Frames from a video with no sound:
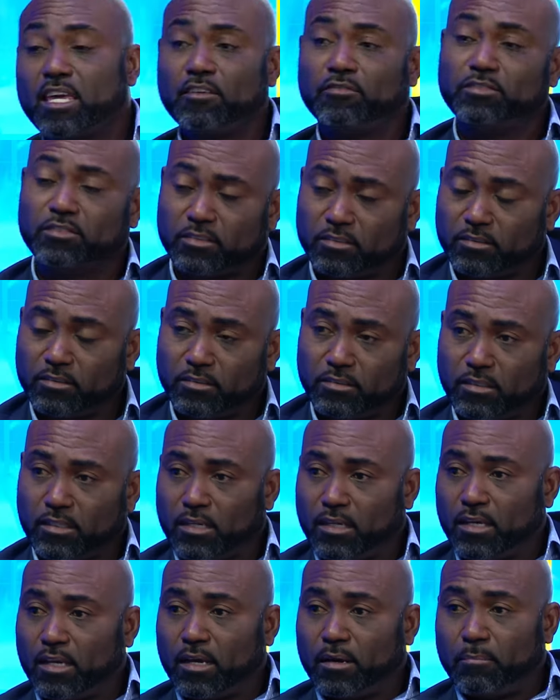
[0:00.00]
given
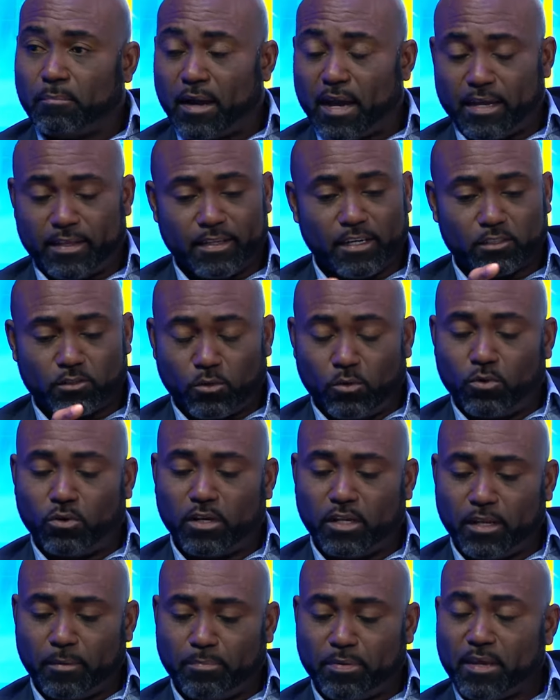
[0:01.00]
by not
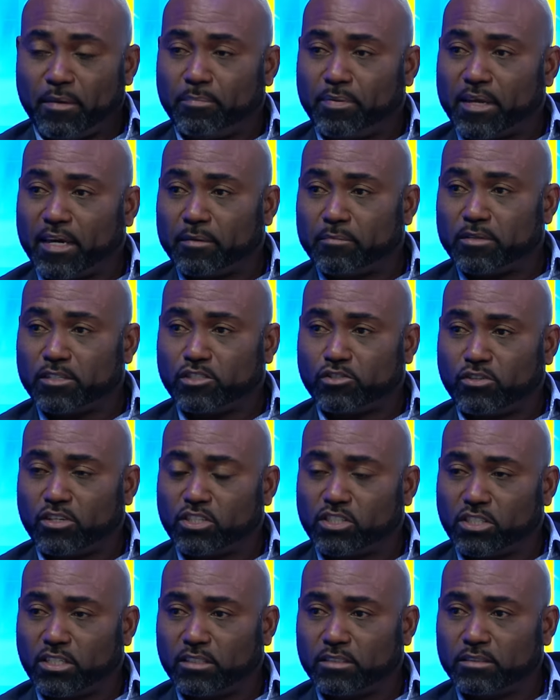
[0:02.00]
only the PNP
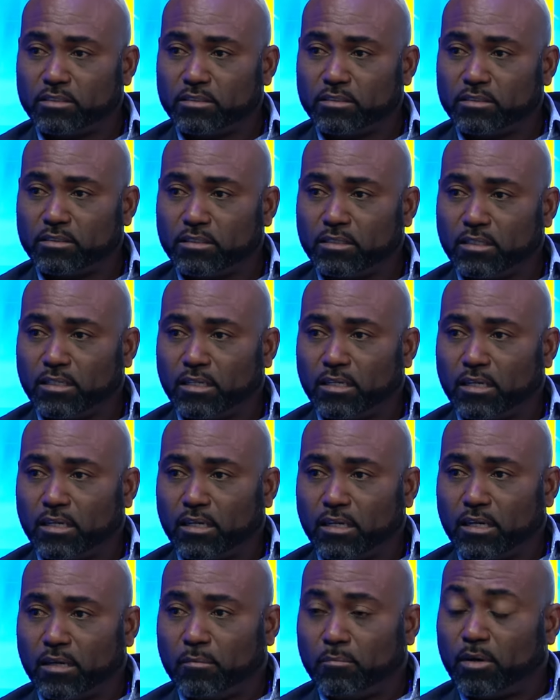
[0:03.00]
administration,
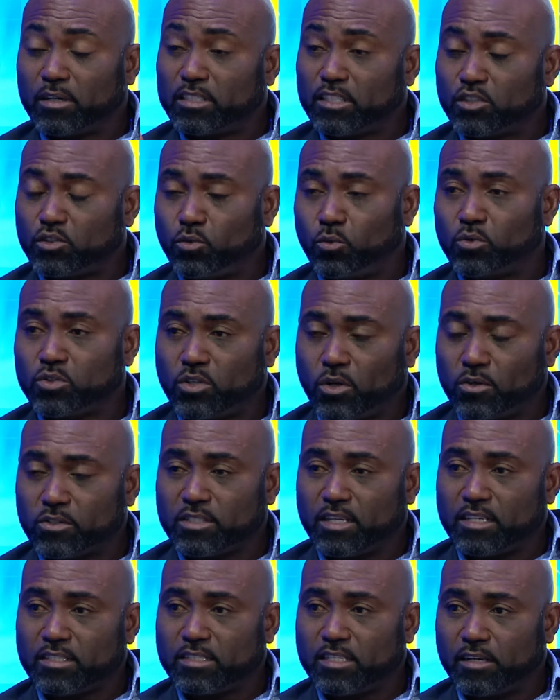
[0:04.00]
but in
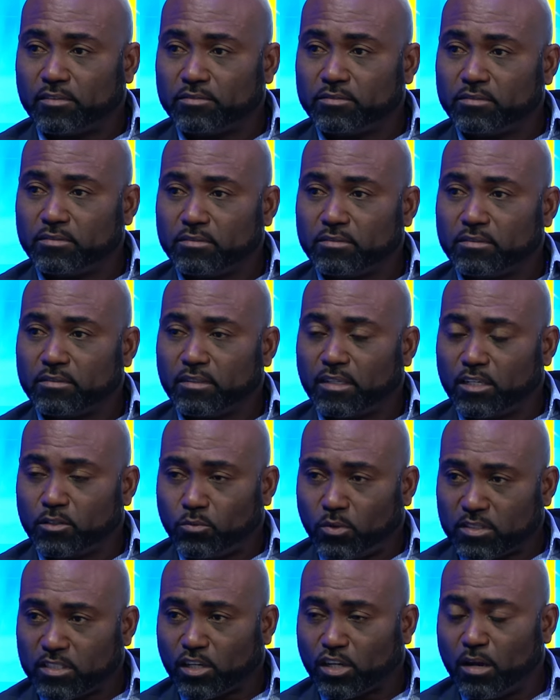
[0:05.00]
2007, it
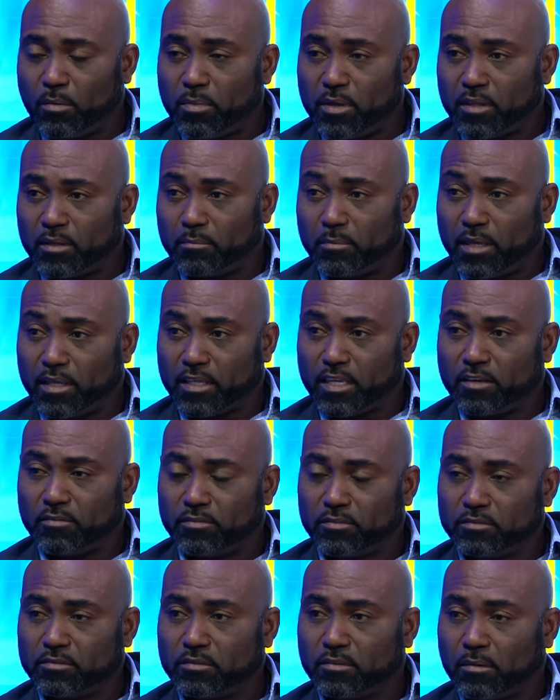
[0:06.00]
was a commitment
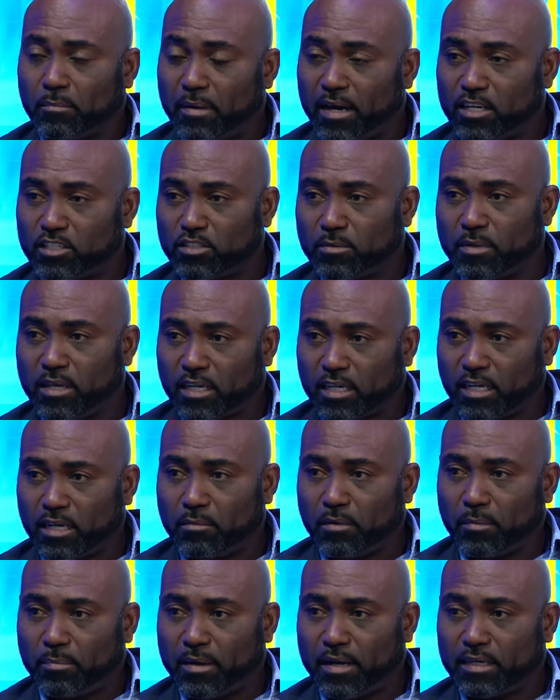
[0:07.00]
given by the Jamaica
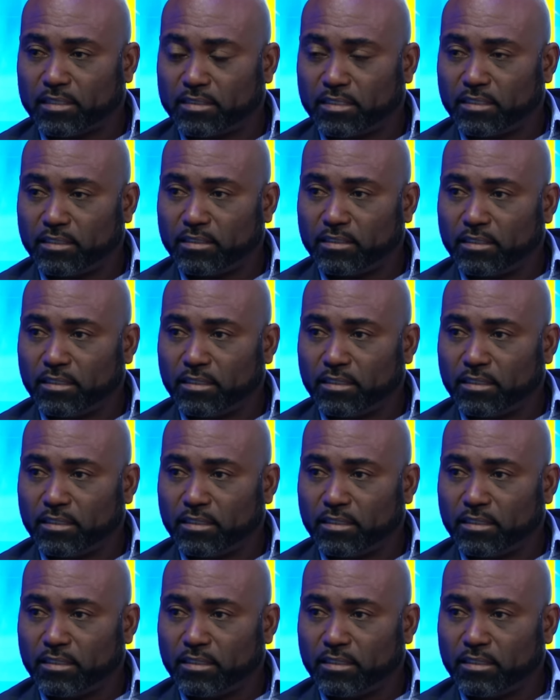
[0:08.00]
Labour Party